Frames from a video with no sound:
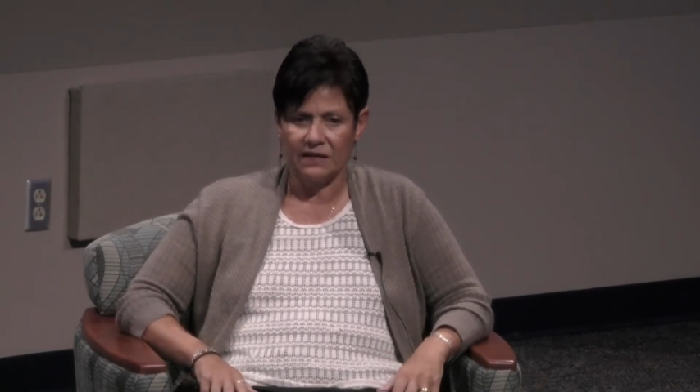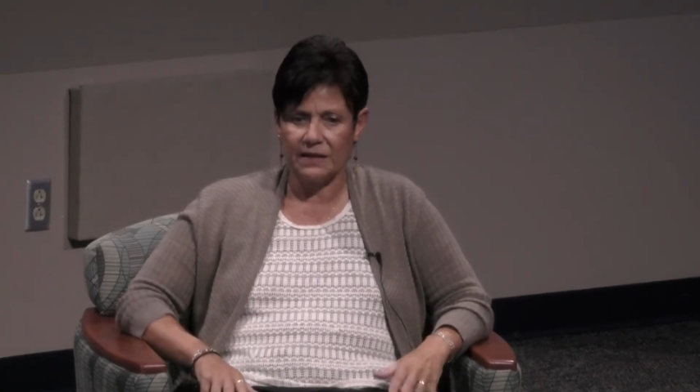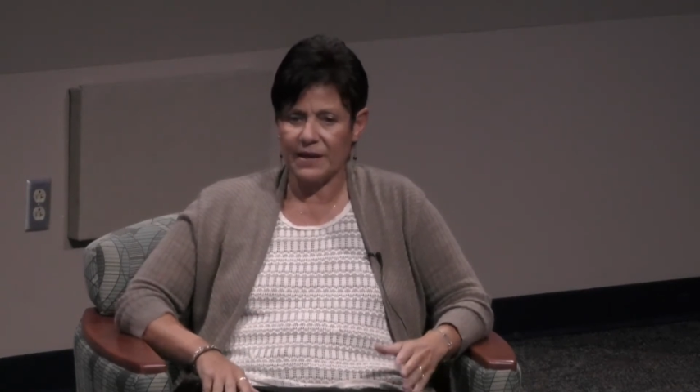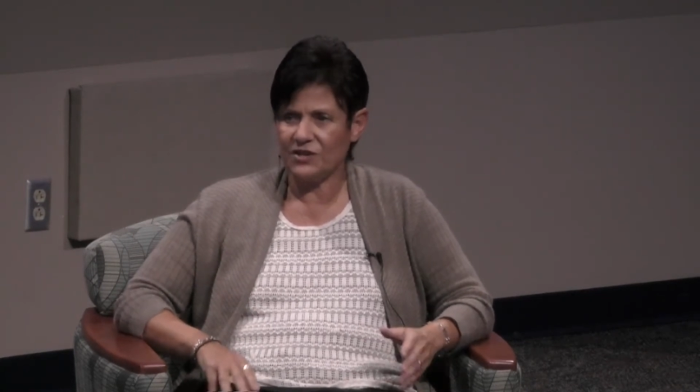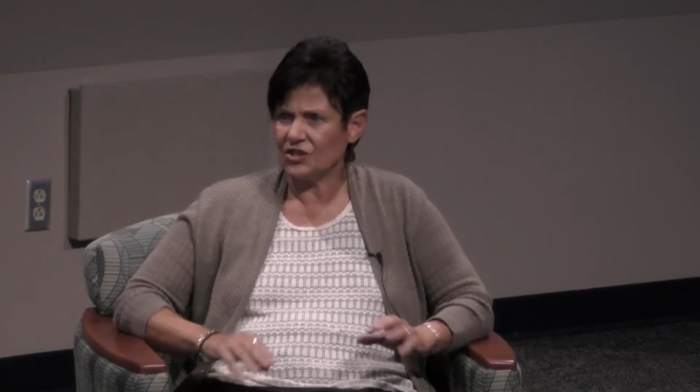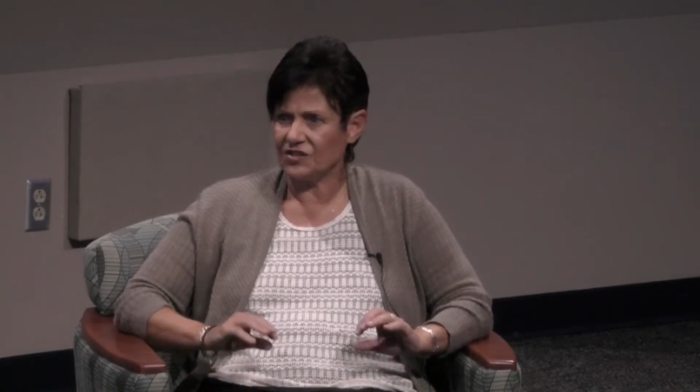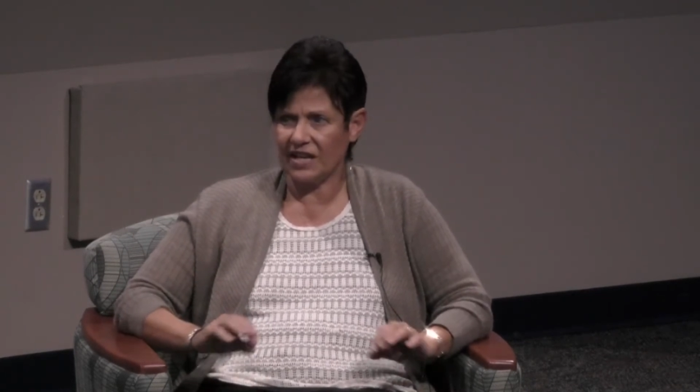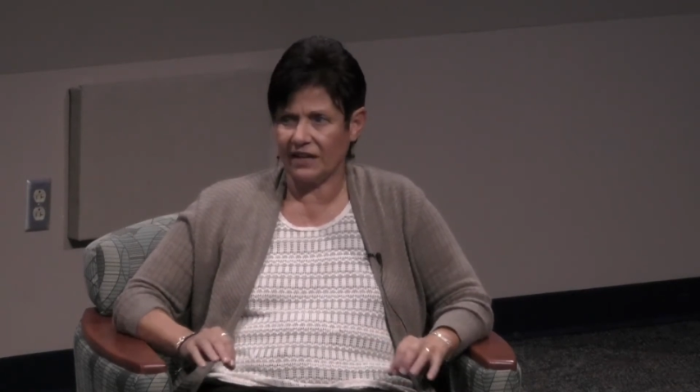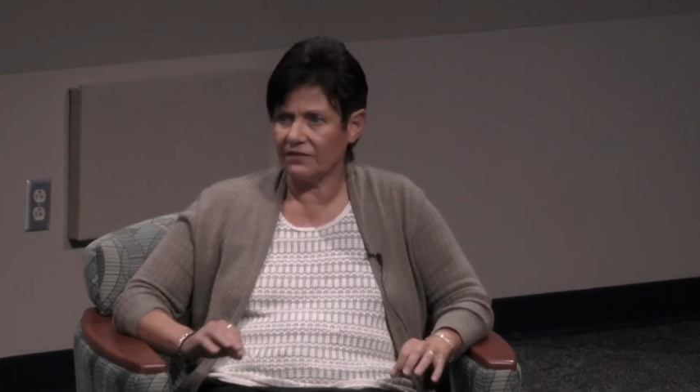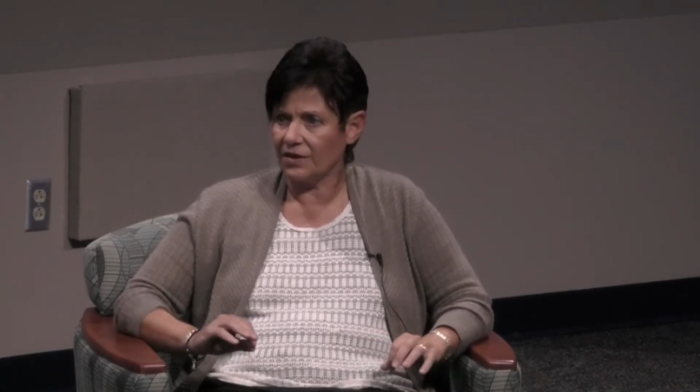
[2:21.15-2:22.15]
they may just
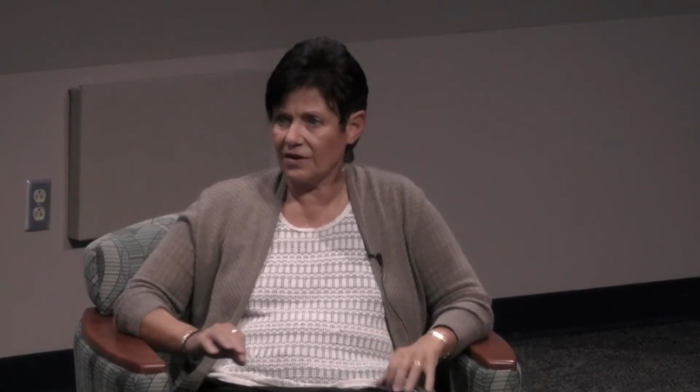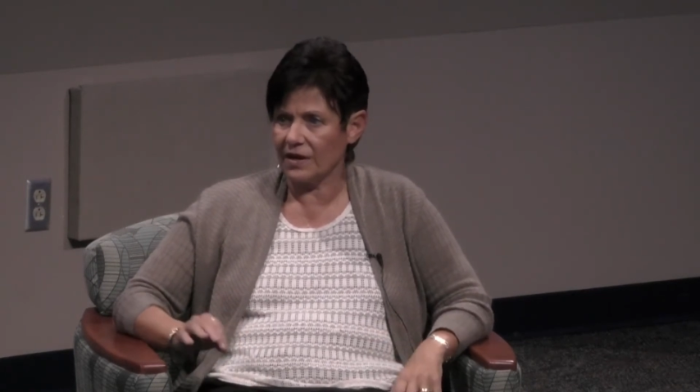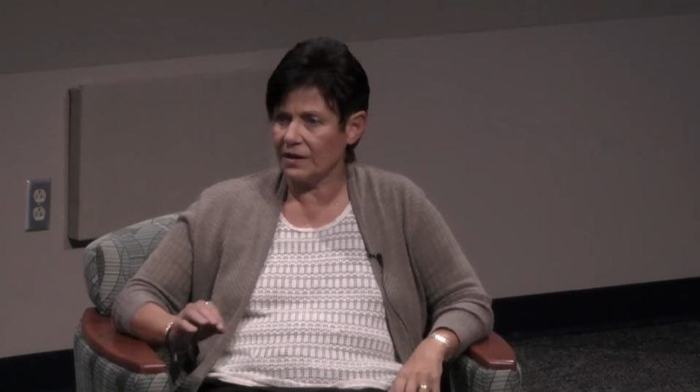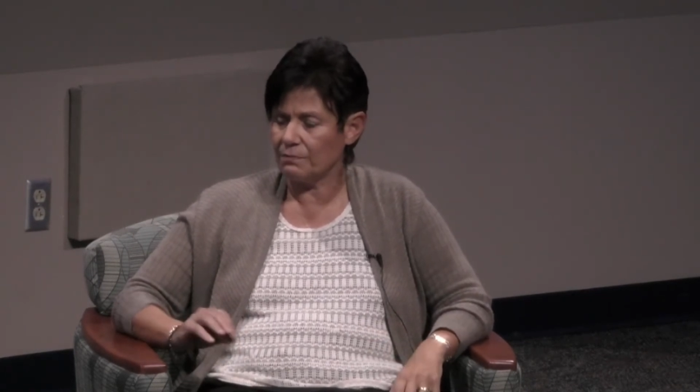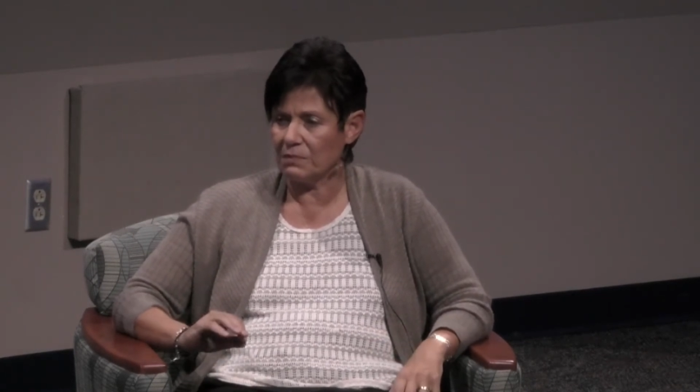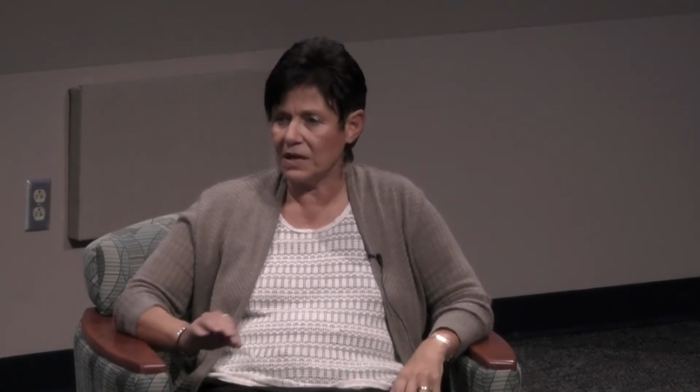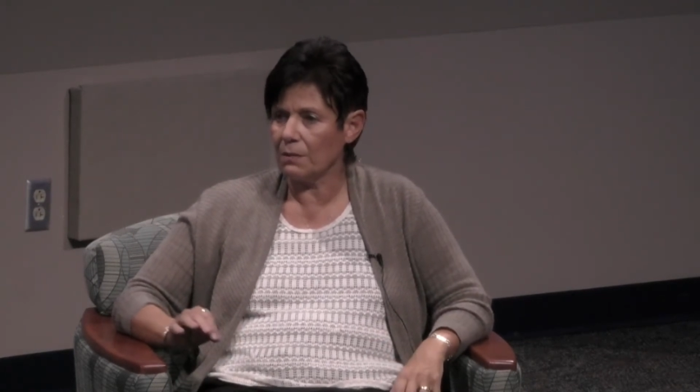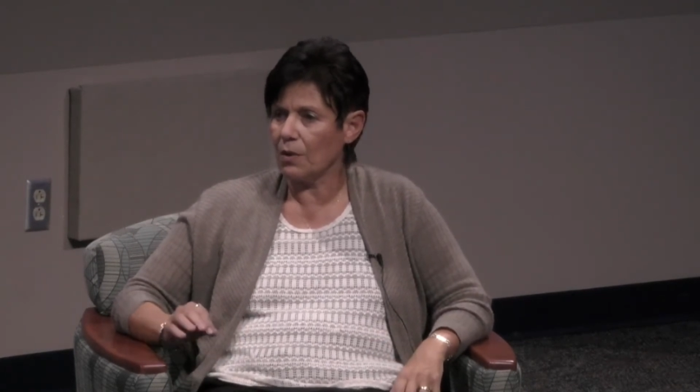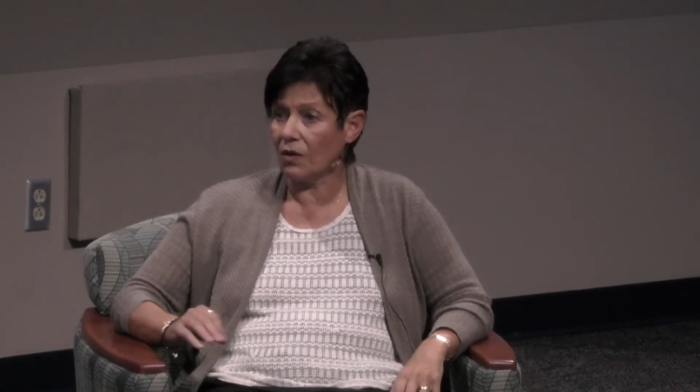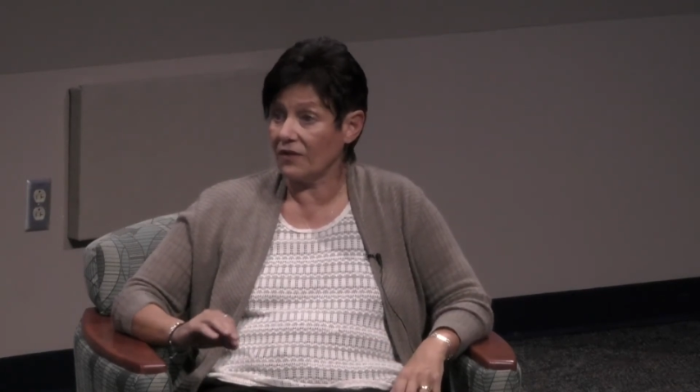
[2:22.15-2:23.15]
take a very
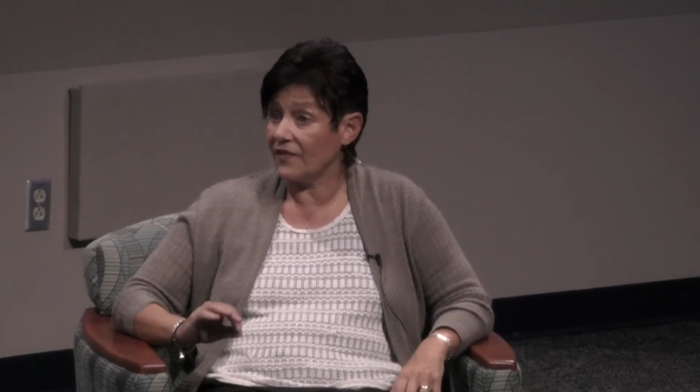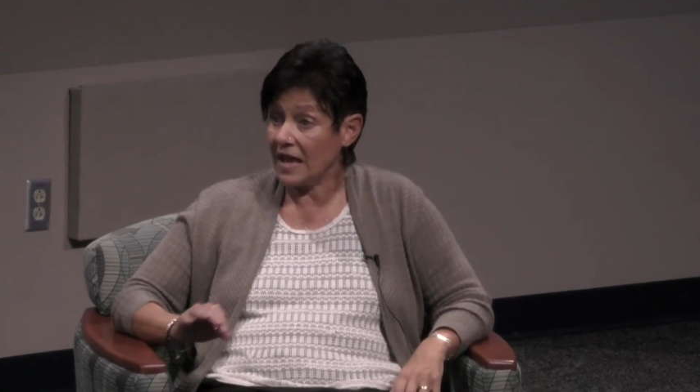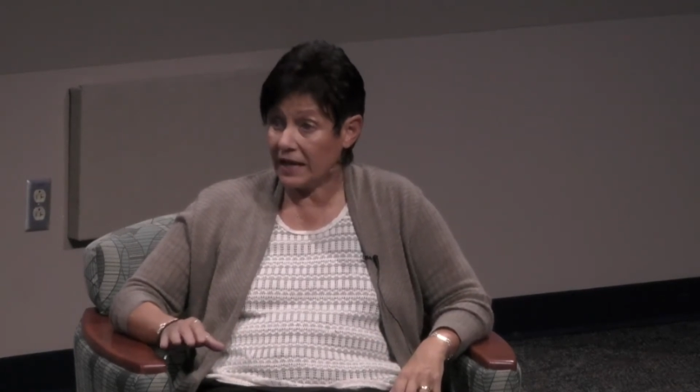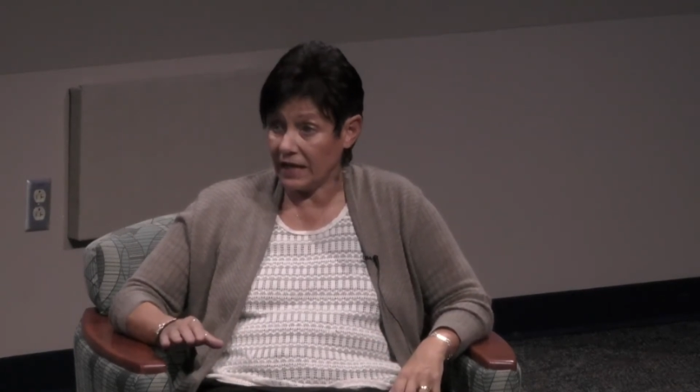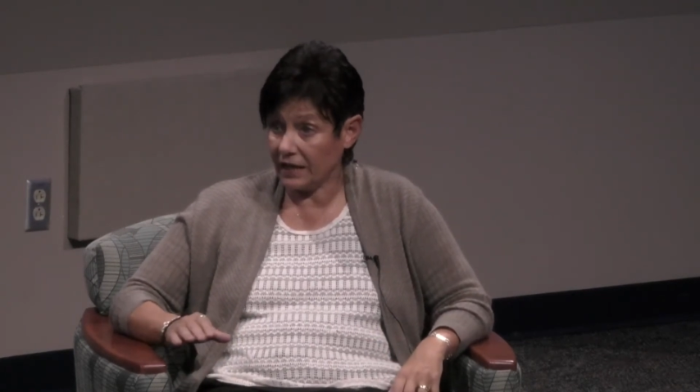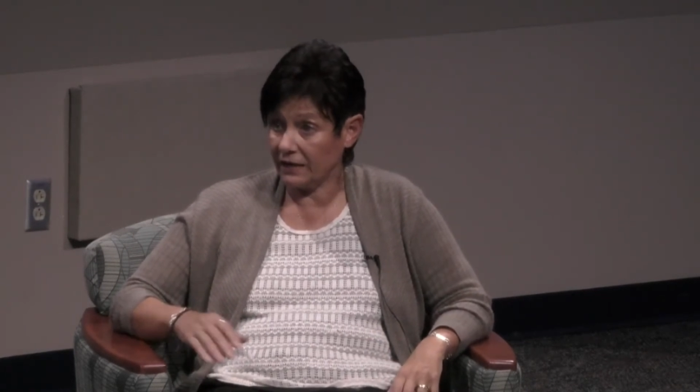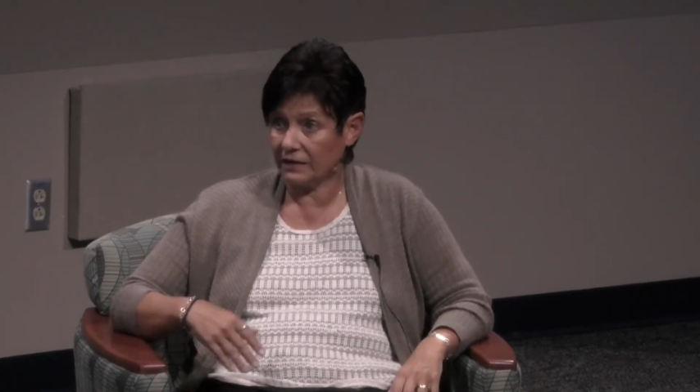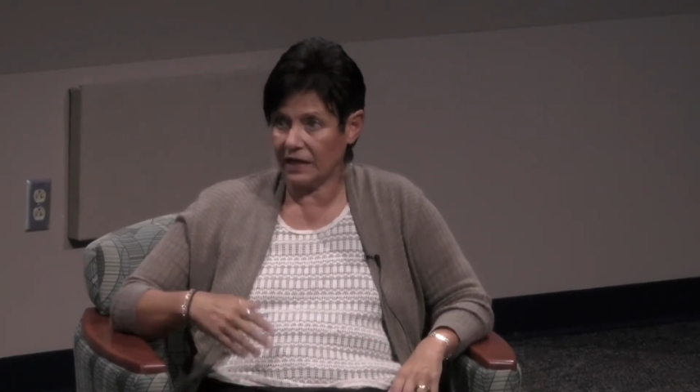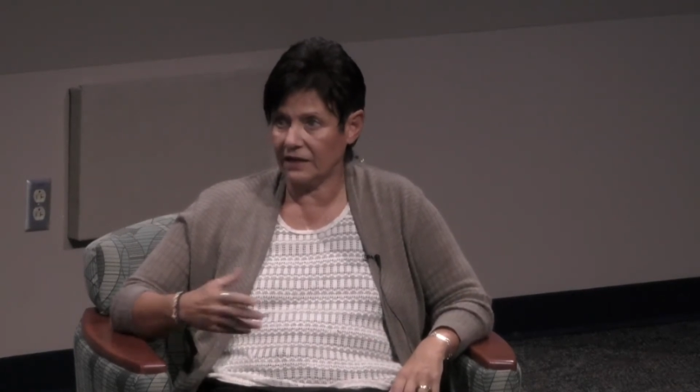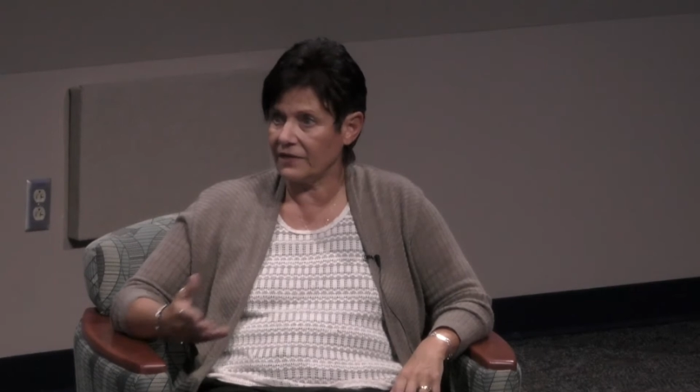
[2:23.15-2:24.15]
minimal, if any,
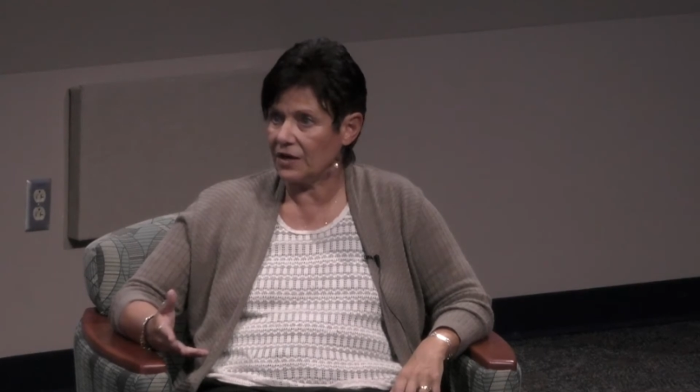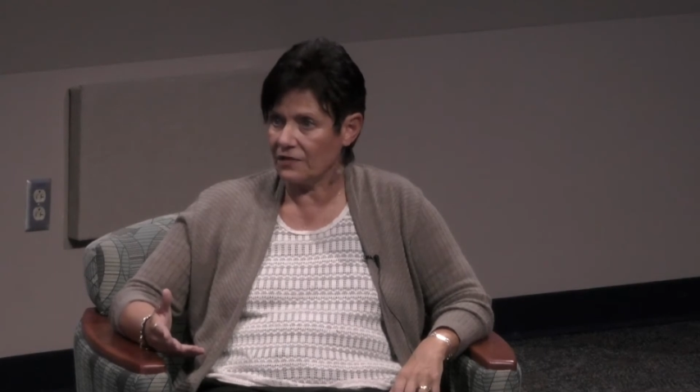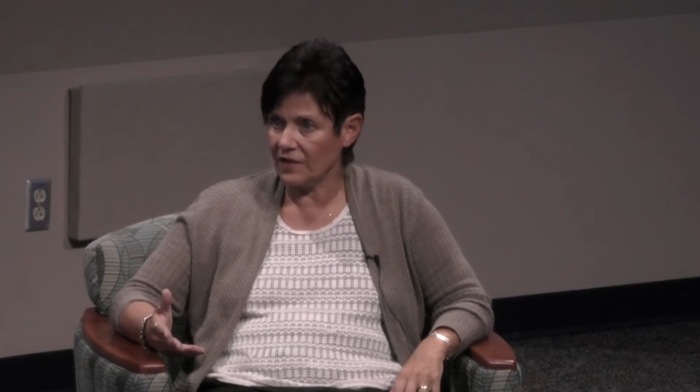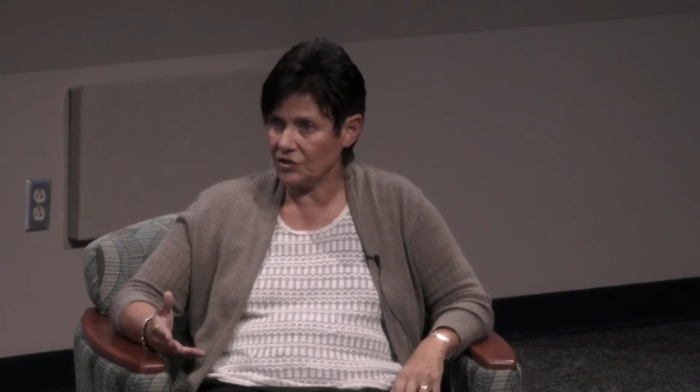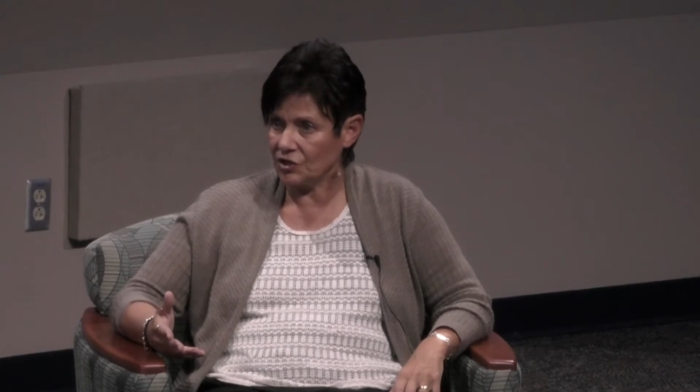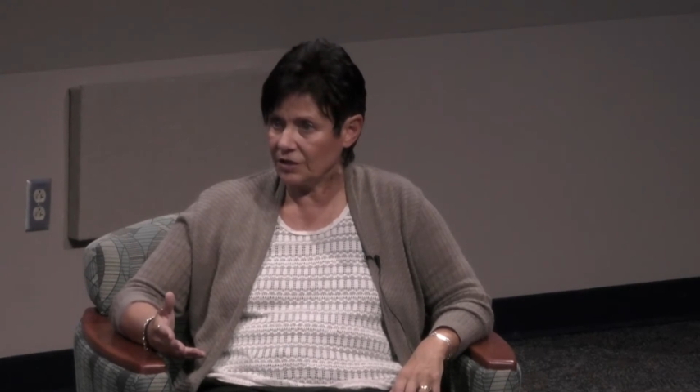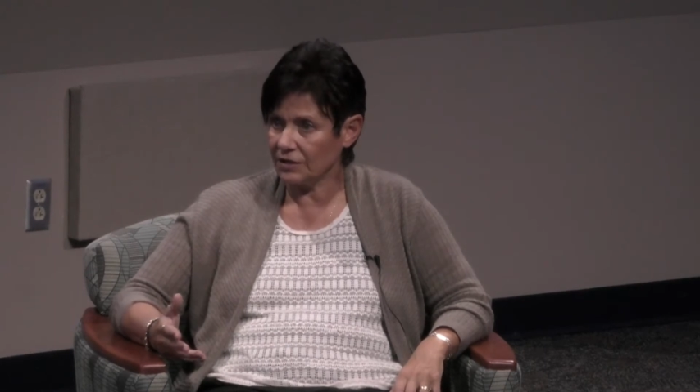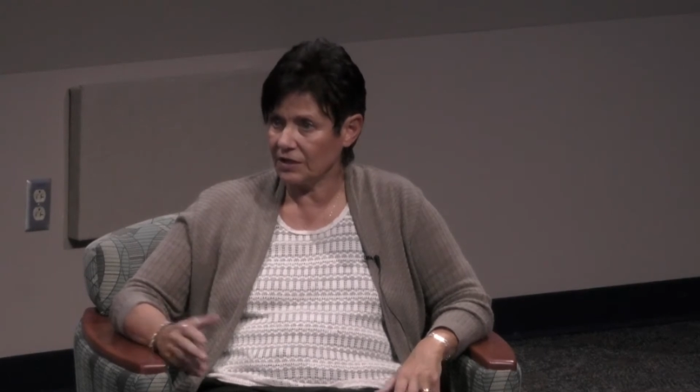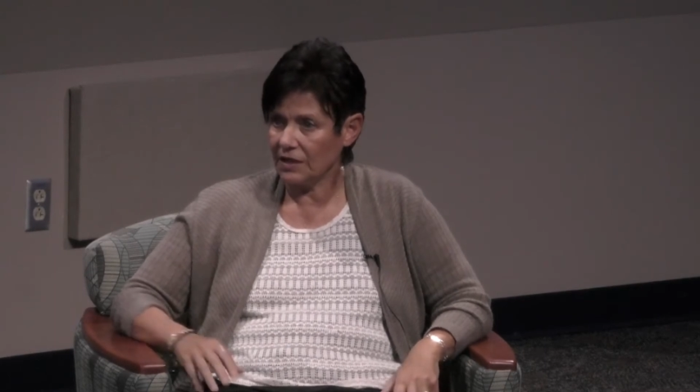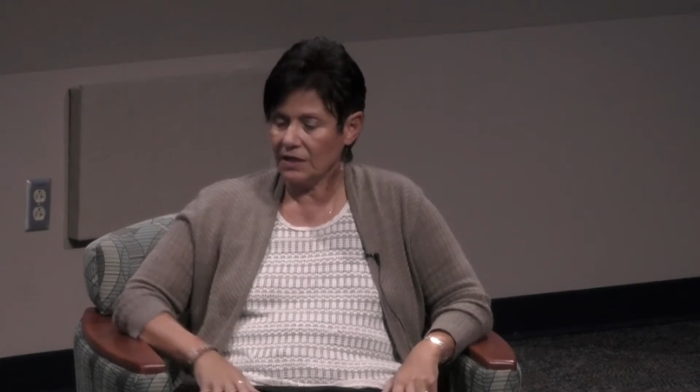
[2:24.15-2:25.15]
kind of intervention.